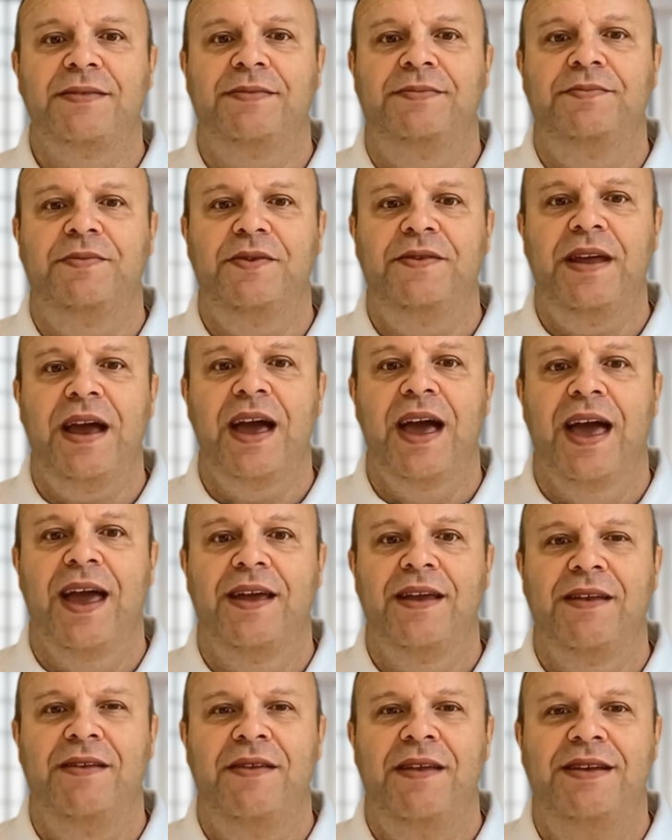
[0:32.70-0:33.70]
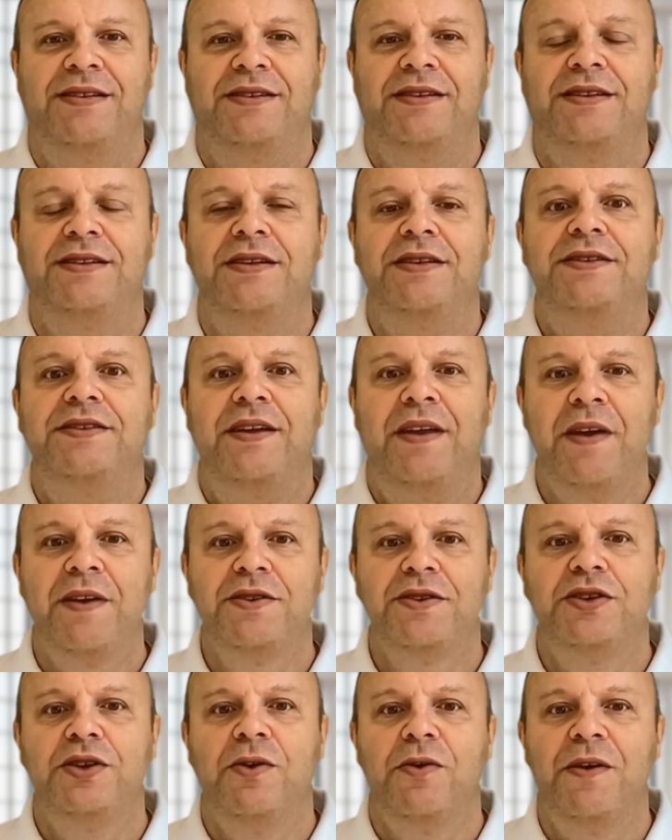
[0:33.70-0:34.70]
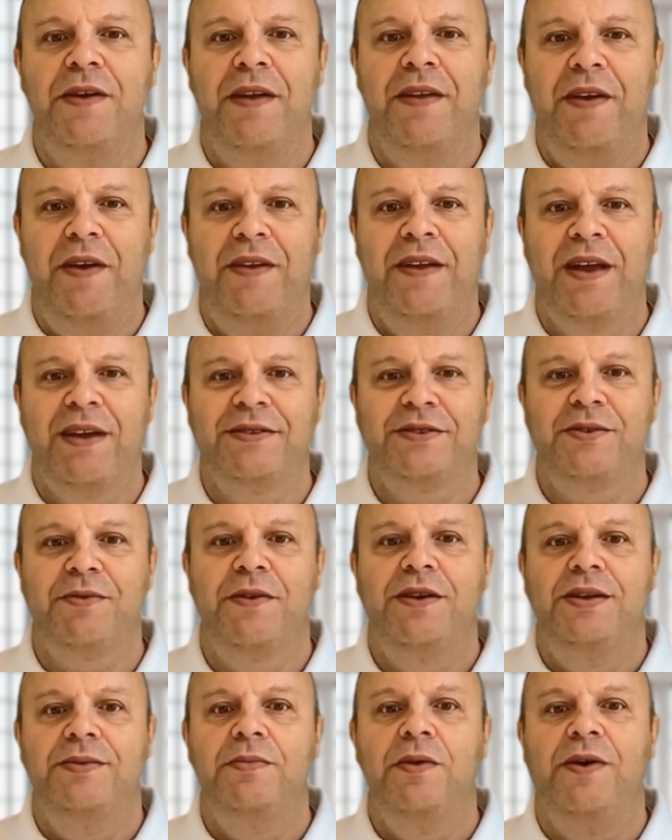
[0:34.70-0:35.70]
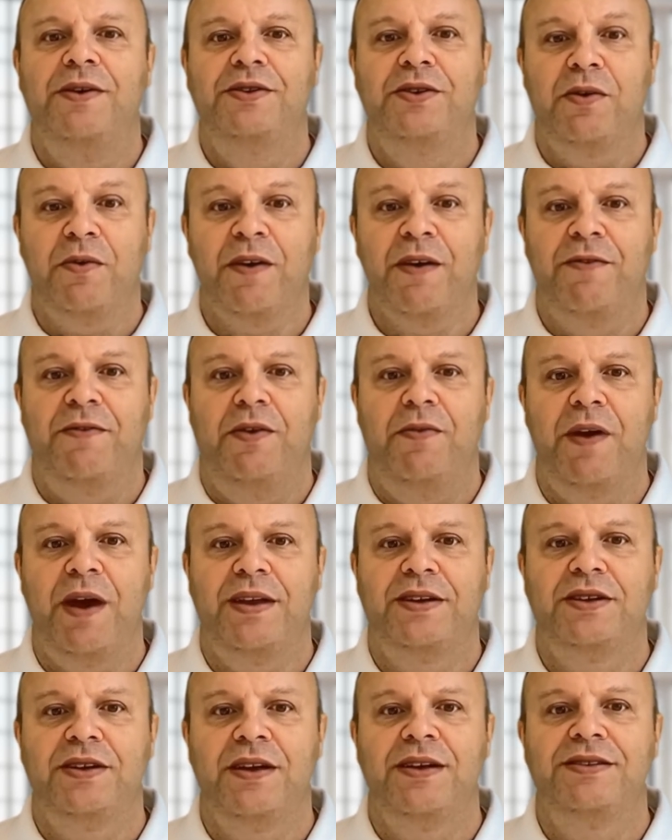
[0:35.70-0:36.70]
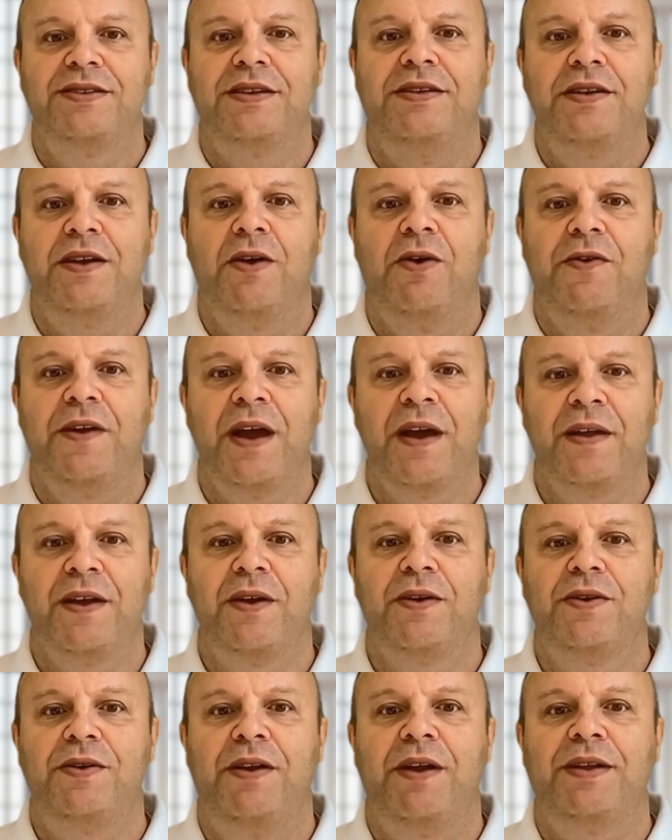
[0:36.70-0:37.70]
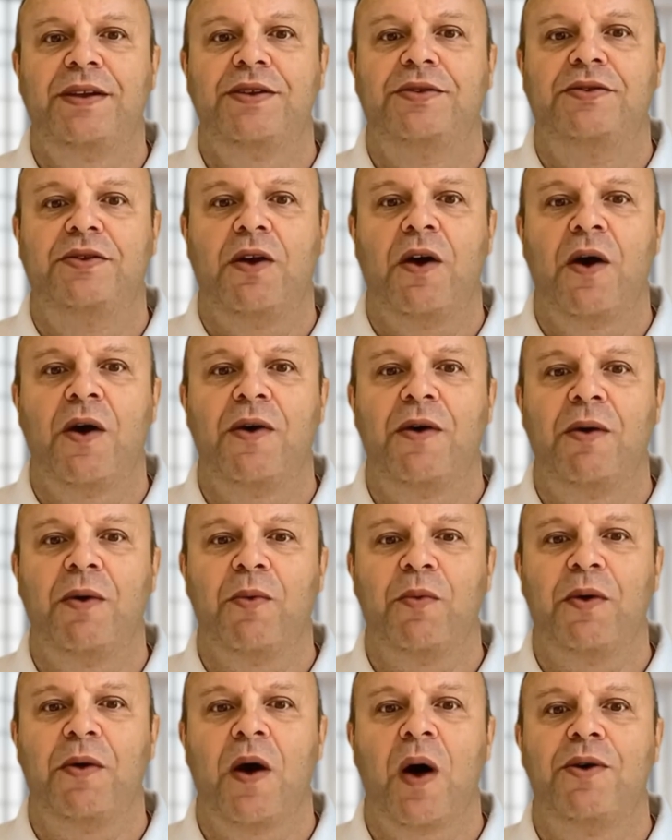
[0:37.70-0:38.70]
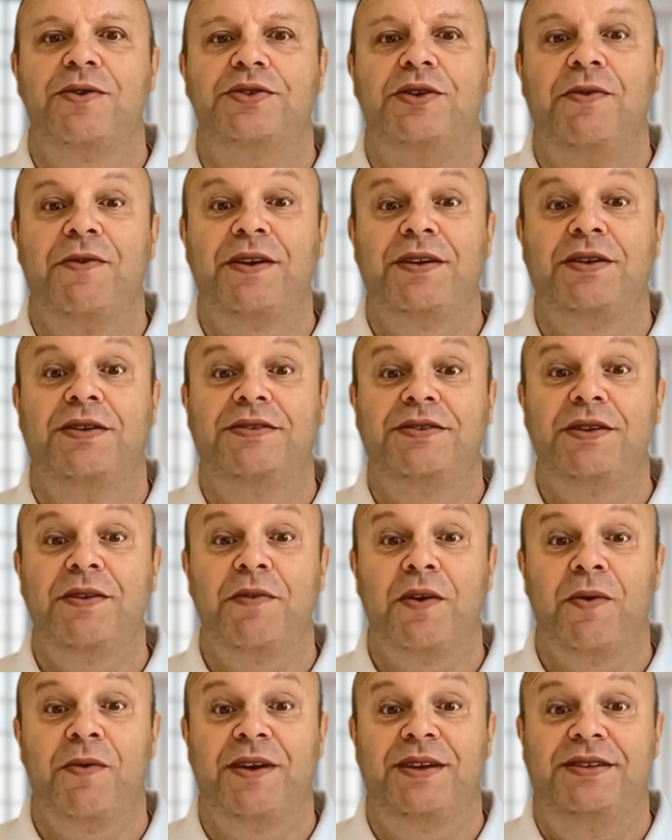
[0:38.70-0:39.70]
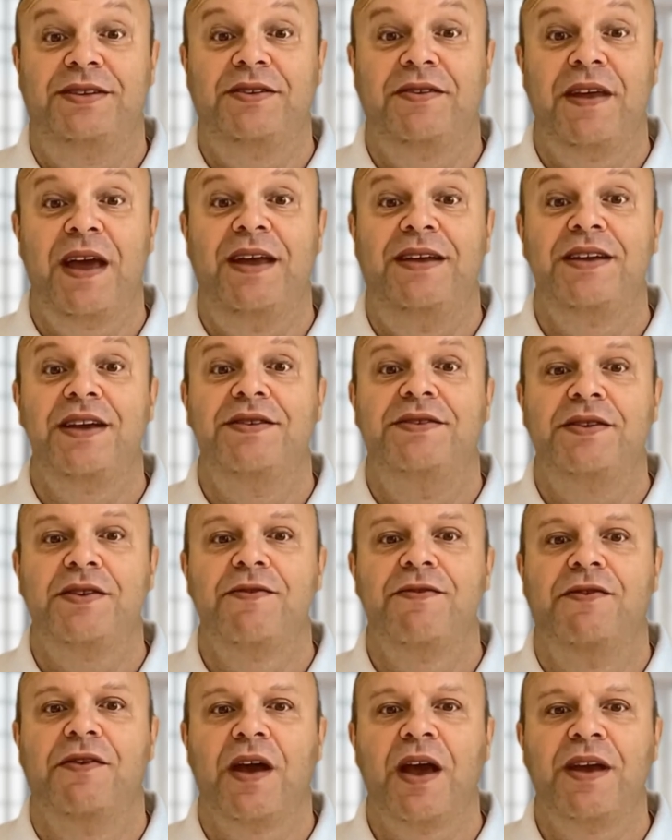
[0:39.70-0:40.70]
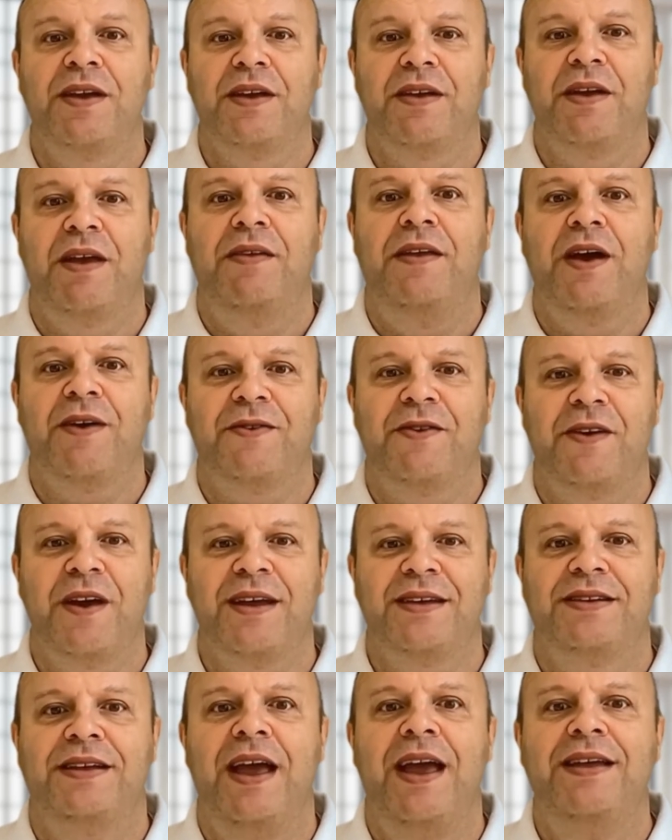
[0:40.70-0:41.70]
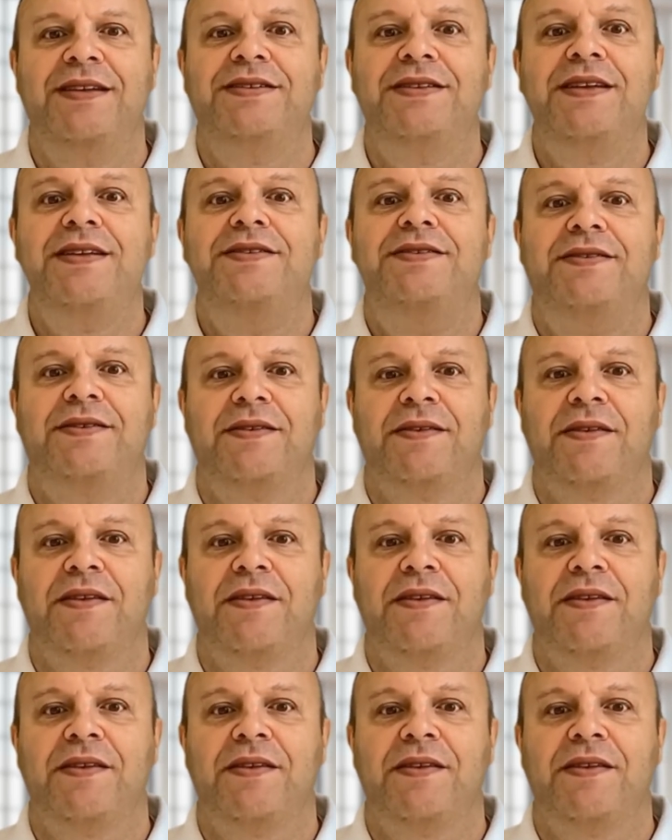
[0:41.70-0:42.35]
With eID, businesses can ensure that their customers' personal information is secure and under their control, while also reducing the risk of identity fraud and unauthorized access.